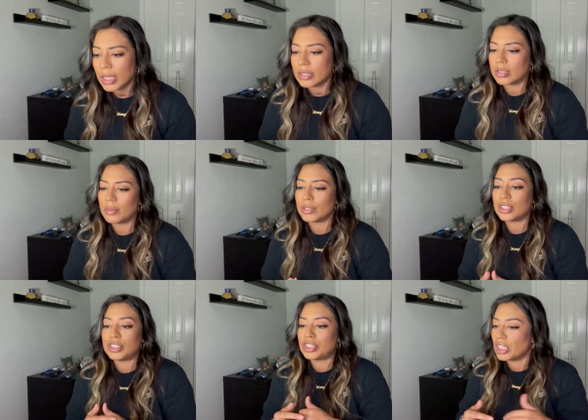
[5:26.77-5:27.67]
some
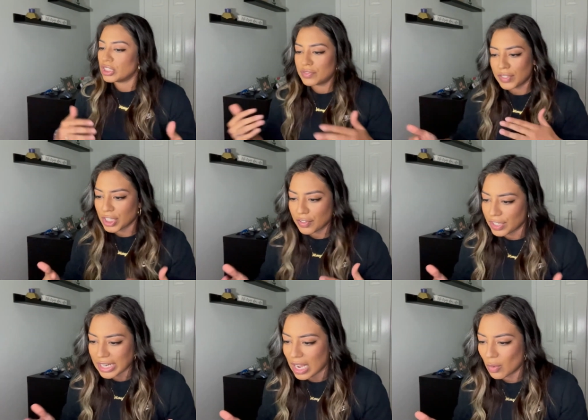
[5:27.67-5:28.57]
are just
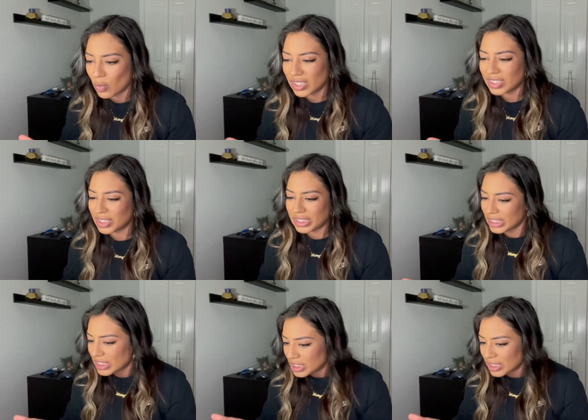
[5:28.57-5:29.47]
figuring out what their
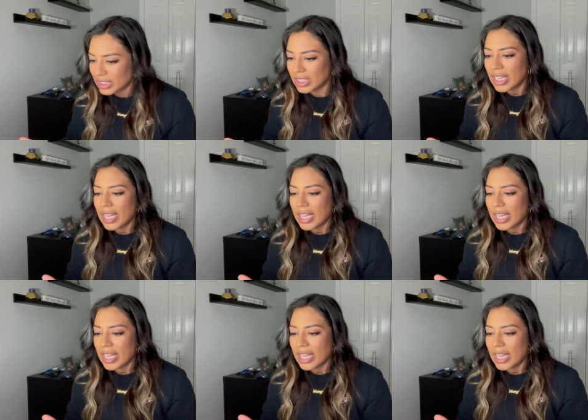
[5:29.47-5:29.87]
niche is